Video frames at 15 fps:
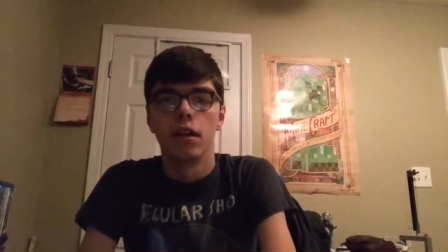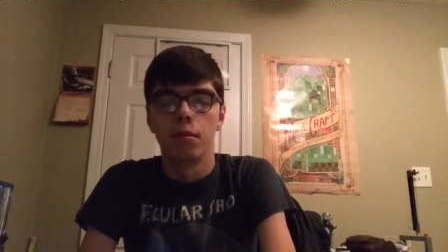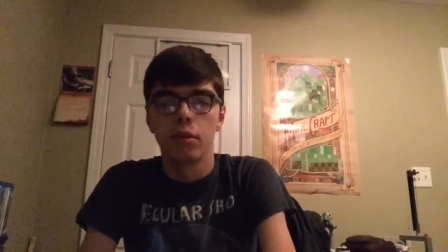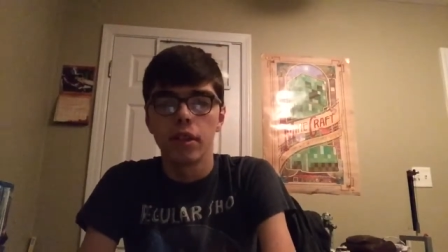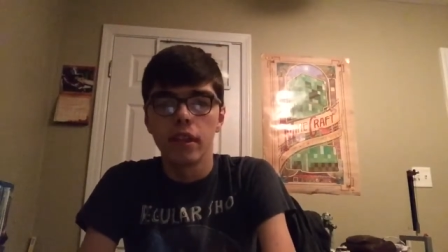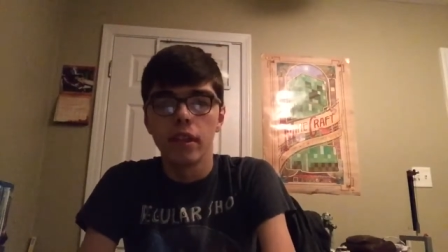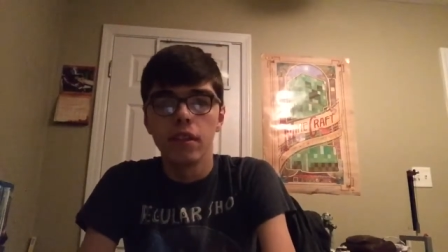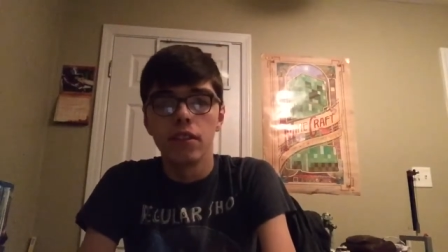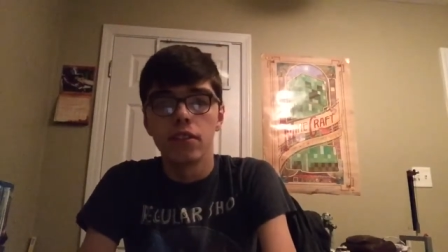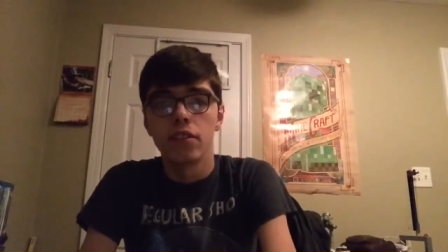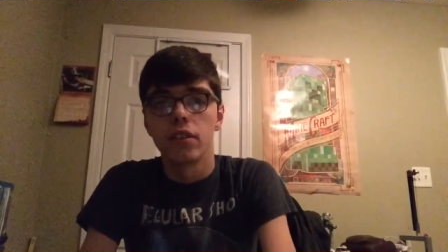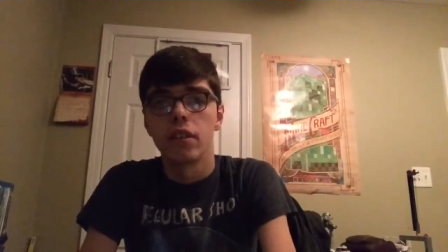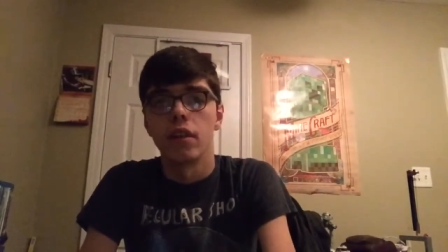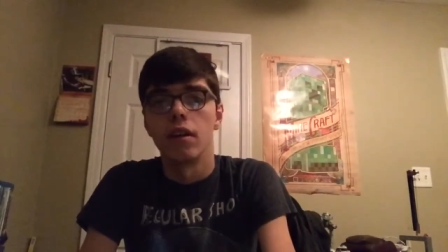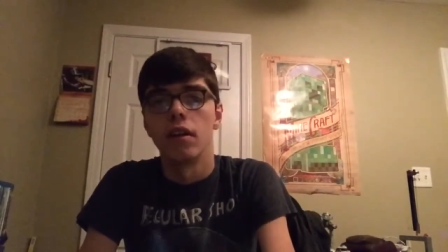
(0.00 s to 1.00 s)

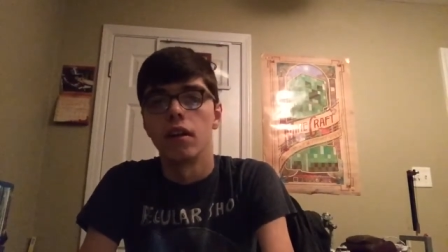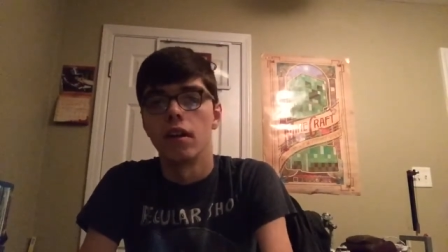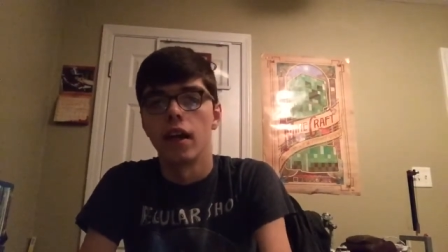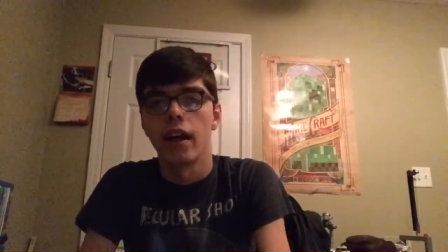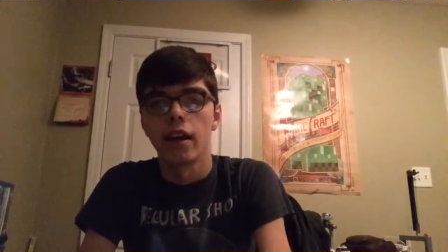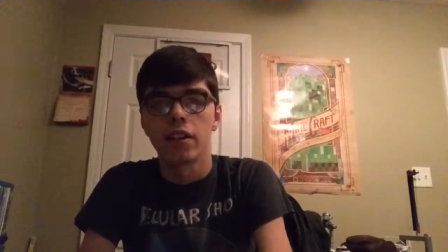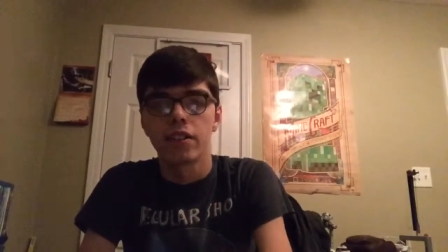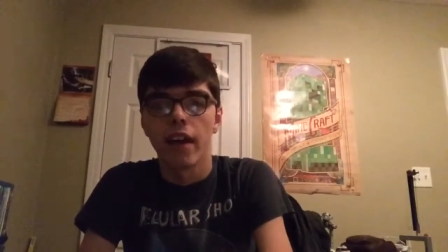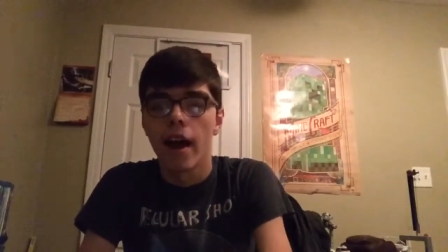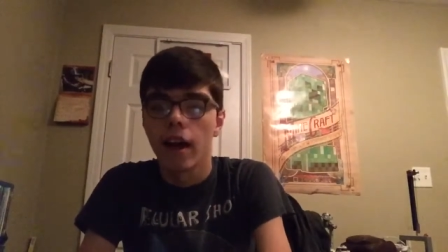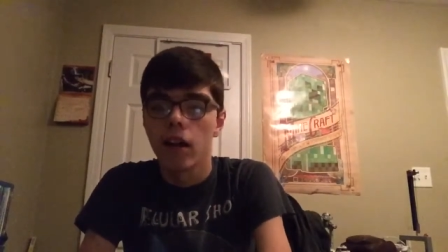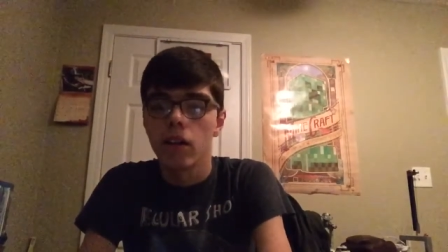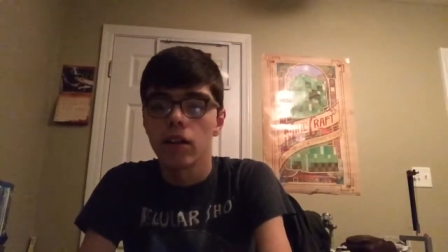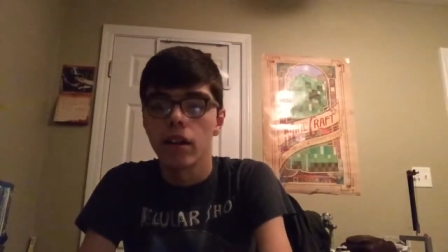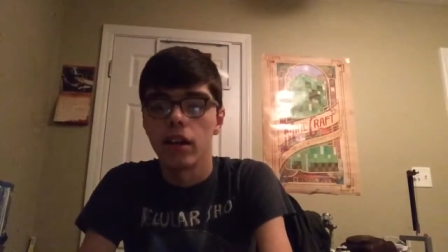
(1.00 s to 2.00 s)
Blitz,
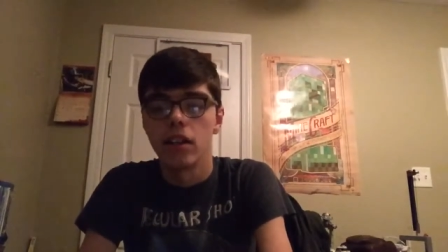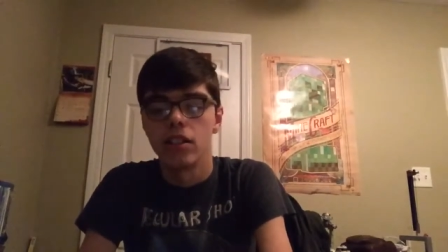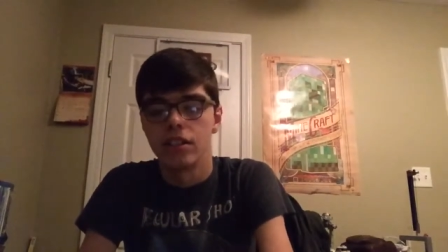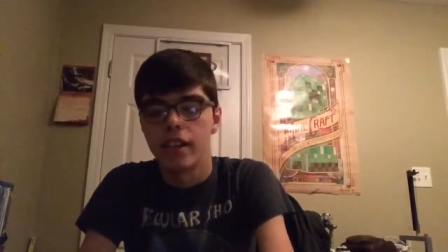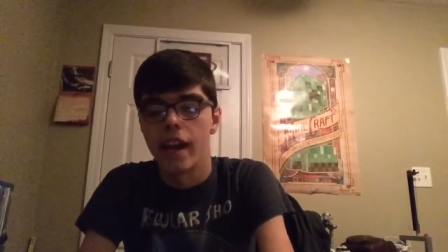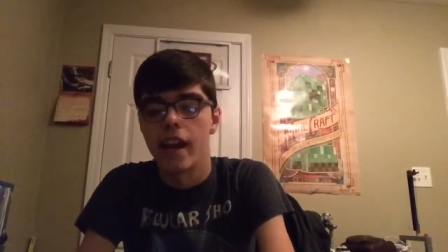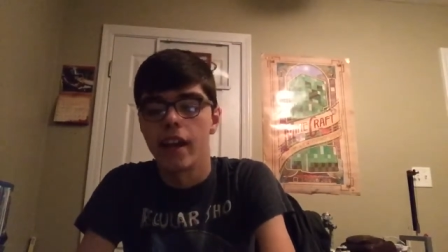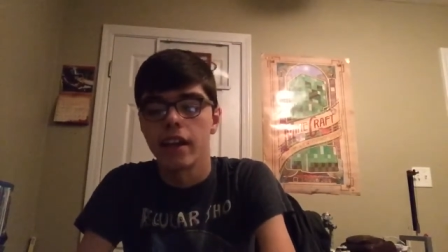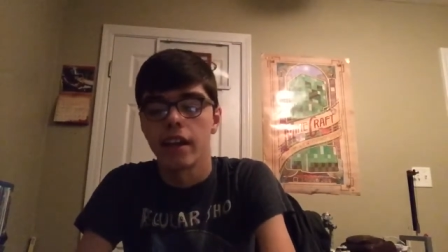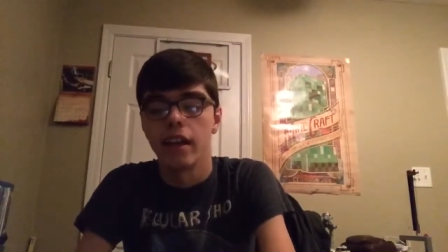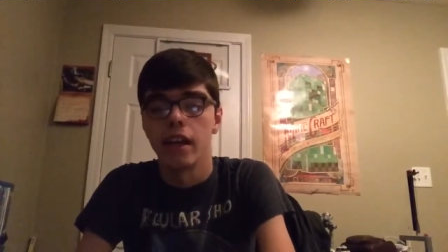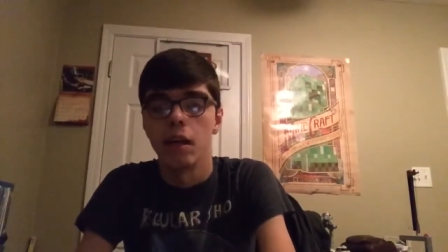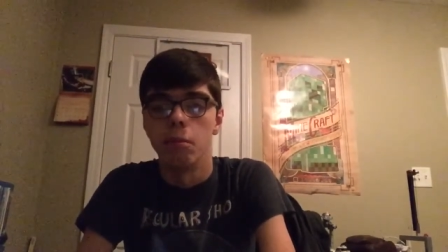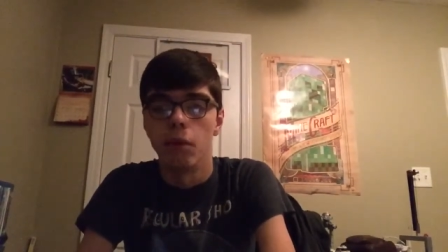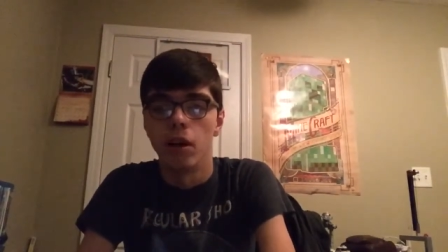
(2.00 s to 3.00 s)
Exile, Shag,
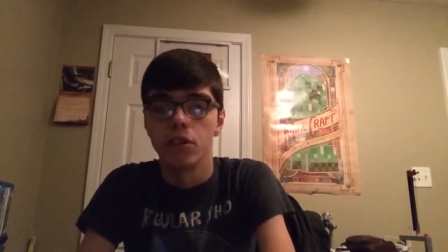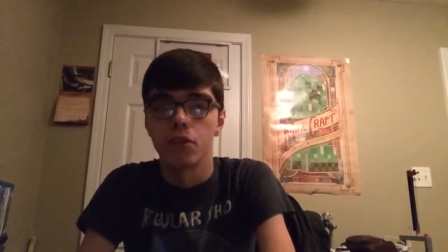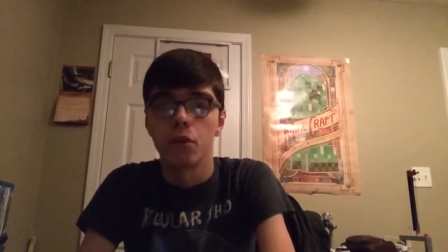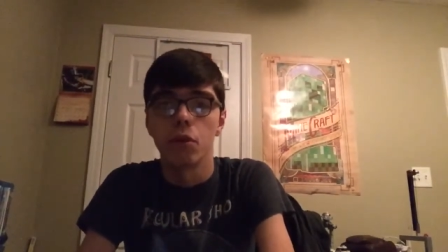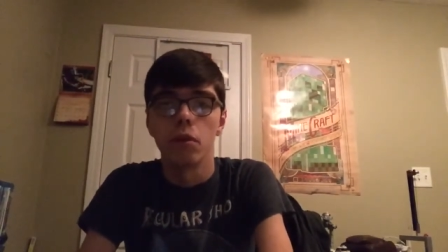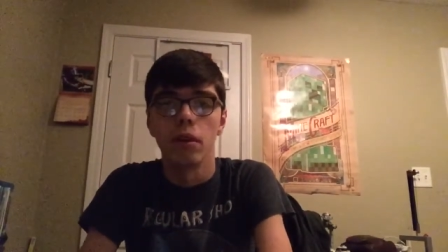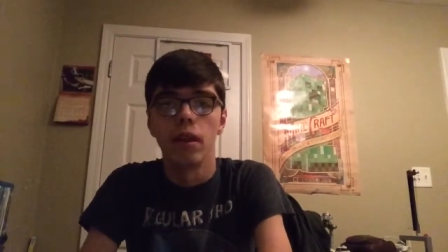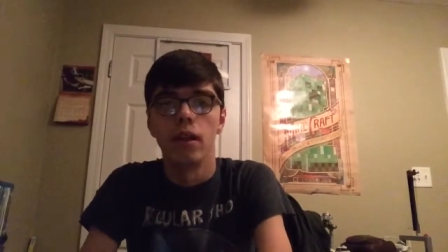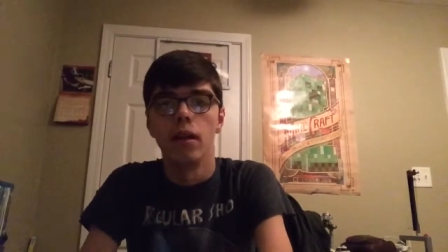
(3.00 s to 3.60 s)
and Muzzle.